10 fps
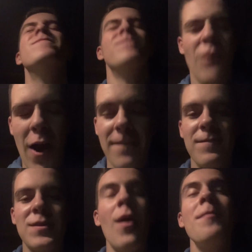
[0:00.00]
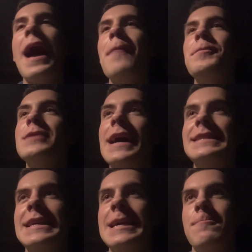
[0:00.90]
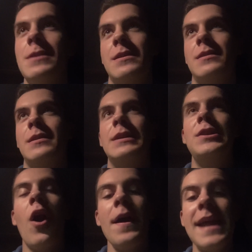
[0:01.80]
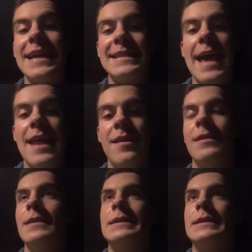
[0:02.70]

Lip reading: Right, so I'm happy with that team. 9 out of 10.